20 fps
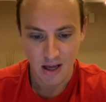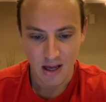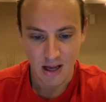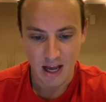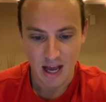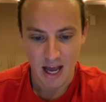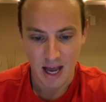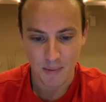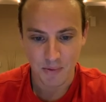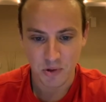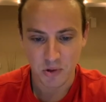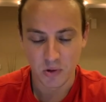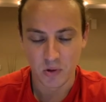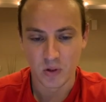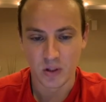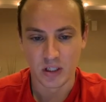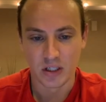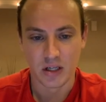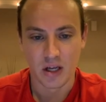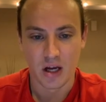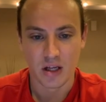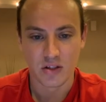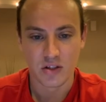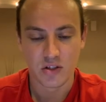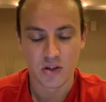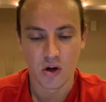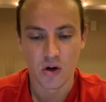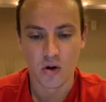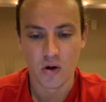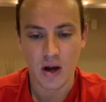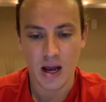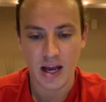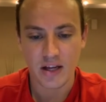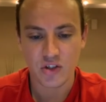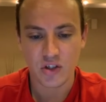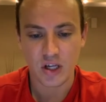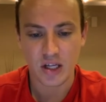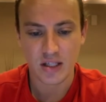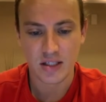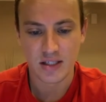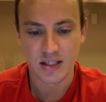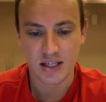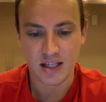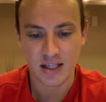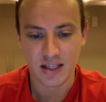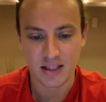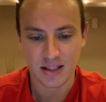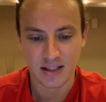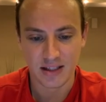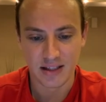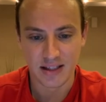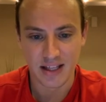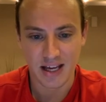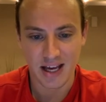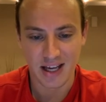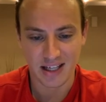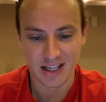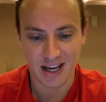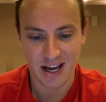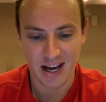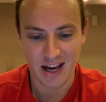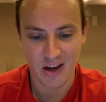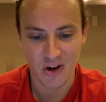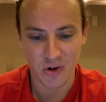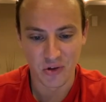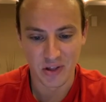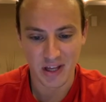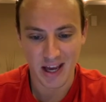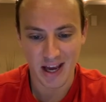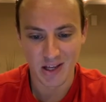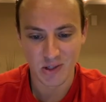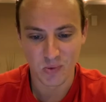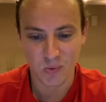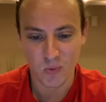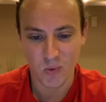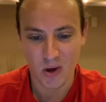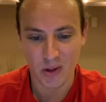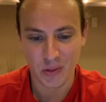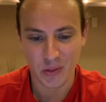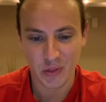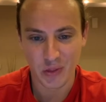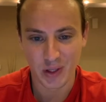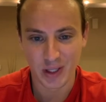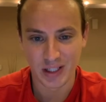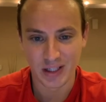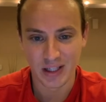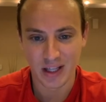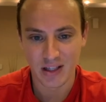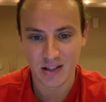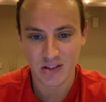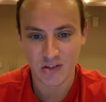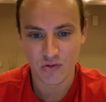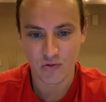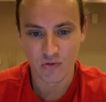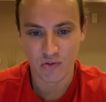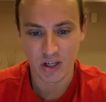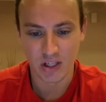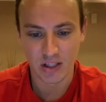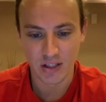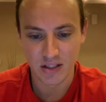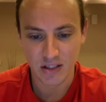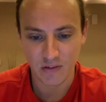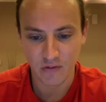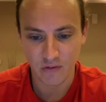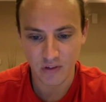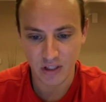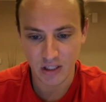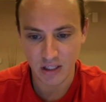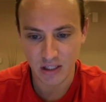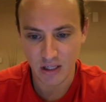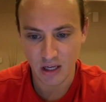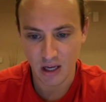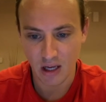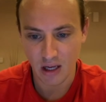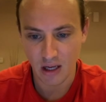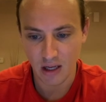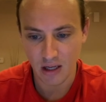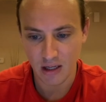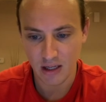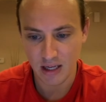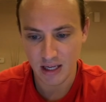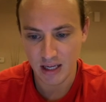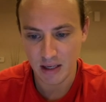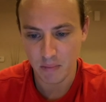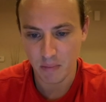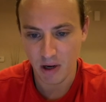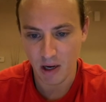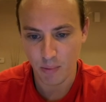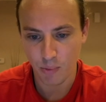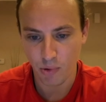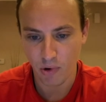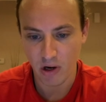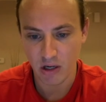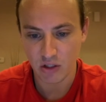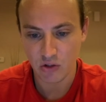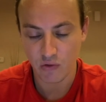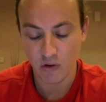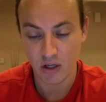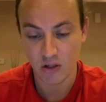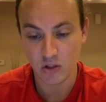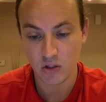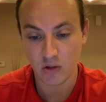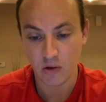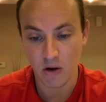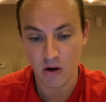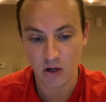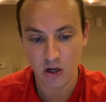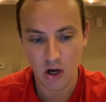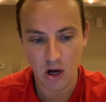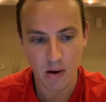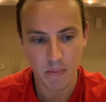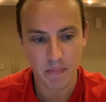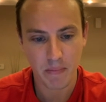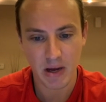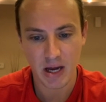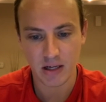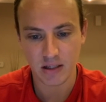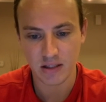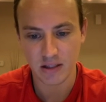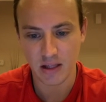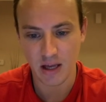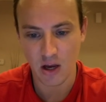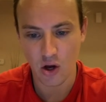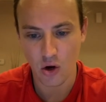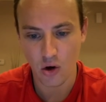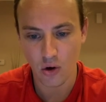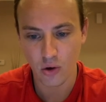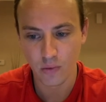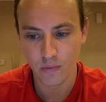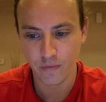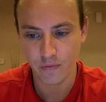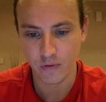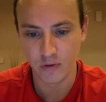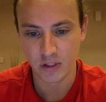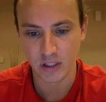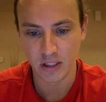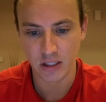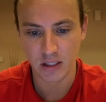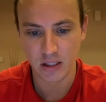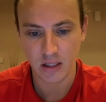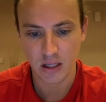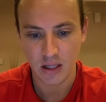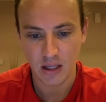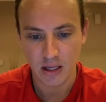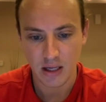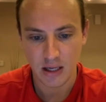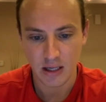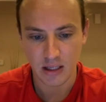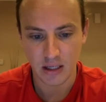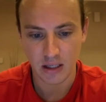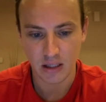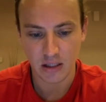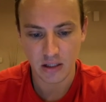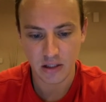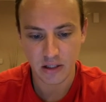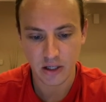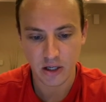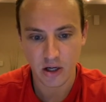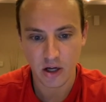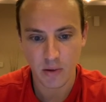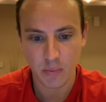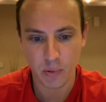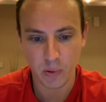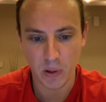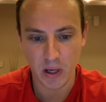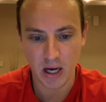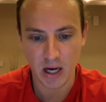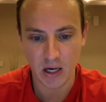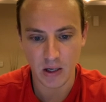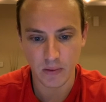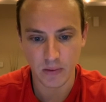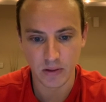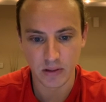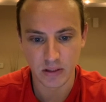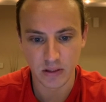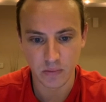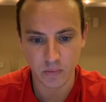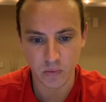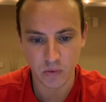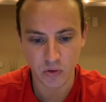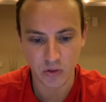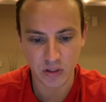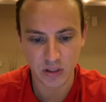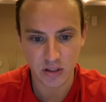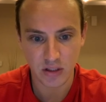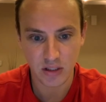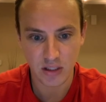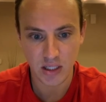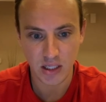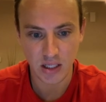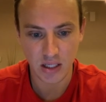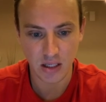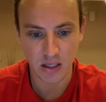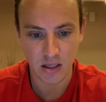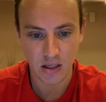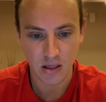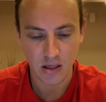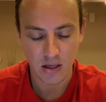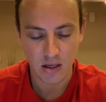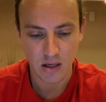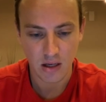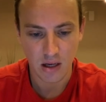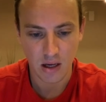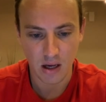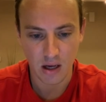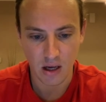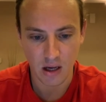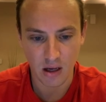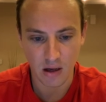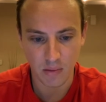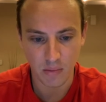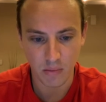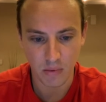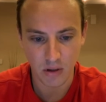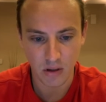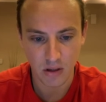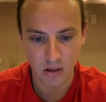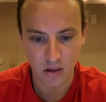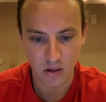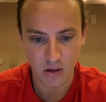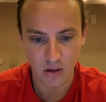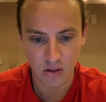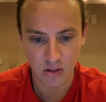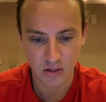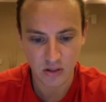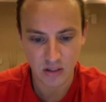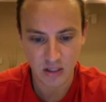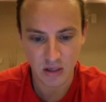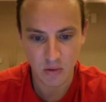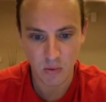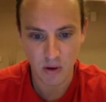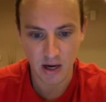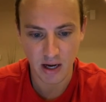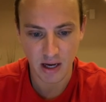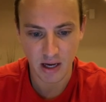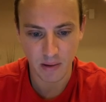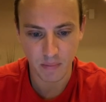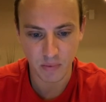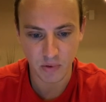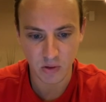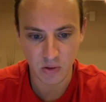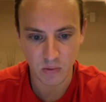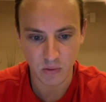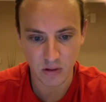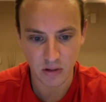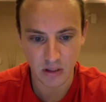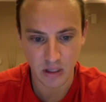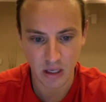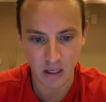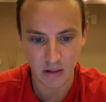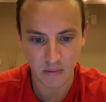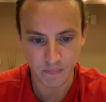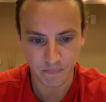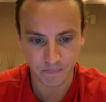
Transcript: Absolutely nuts. So as you can see, that guy only has one thing that's relatively in my price range. So I'll come back to that hopefully in a couple hours, and we'll see what happens with that.